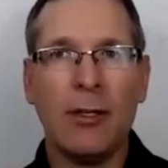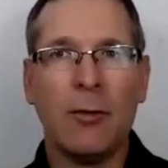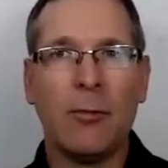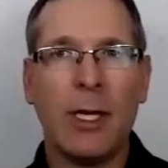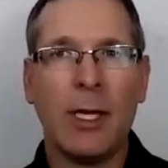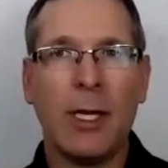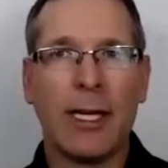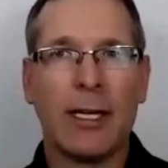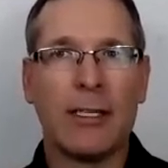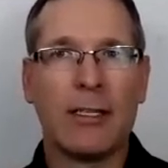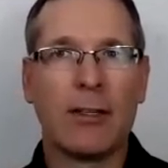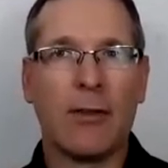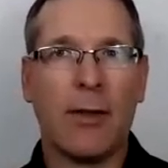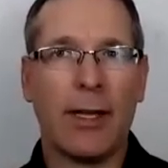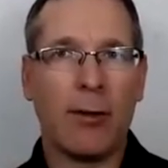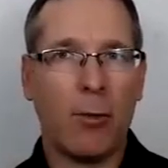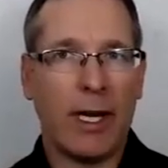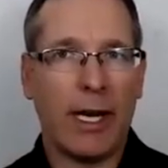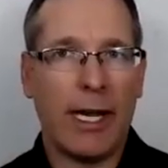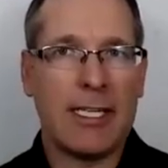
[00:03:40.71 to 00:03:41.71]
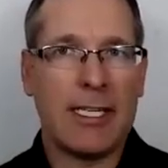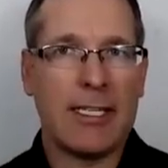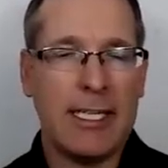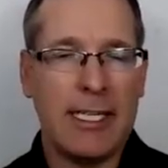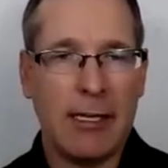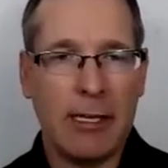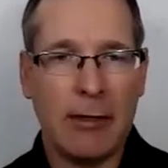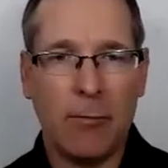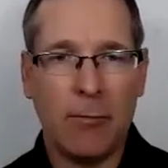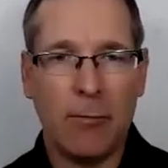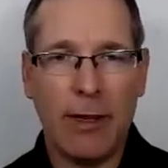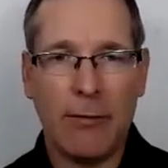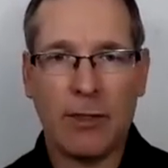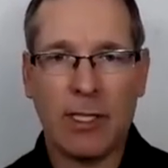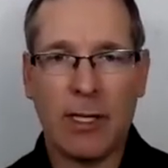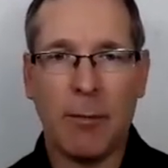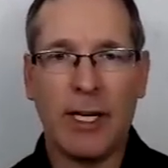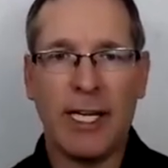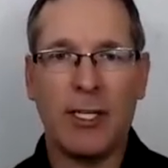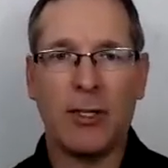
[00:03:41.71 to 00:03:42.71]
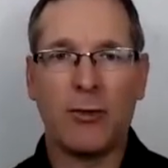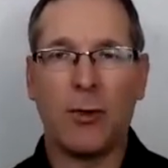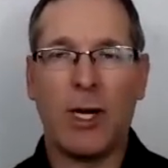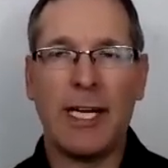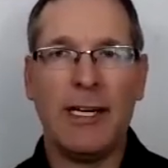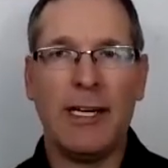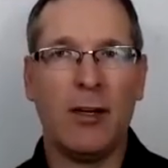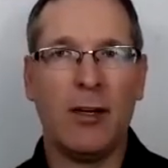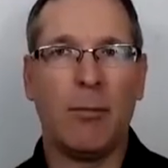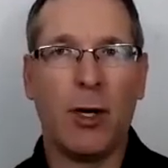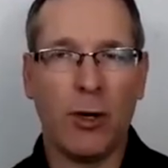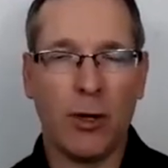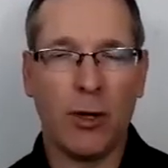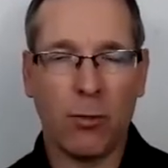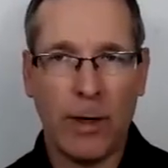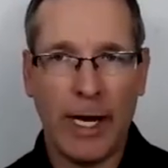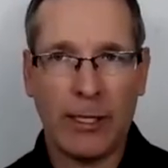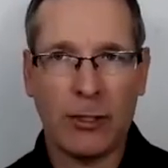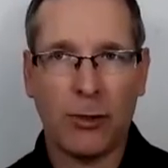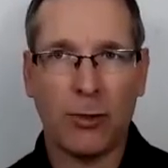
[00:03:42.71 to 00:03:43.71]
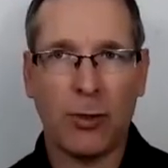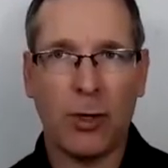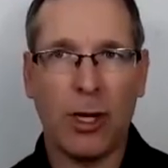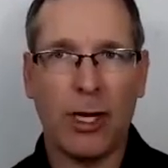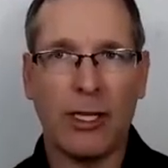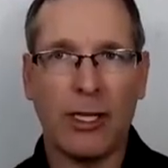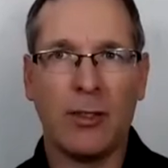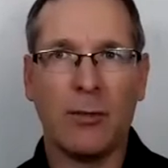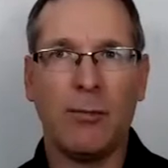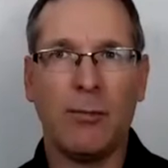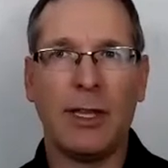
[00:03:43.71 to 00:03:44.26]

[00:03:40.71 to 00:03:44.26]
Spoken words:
because like when I see if somebody's writing about a restaurant,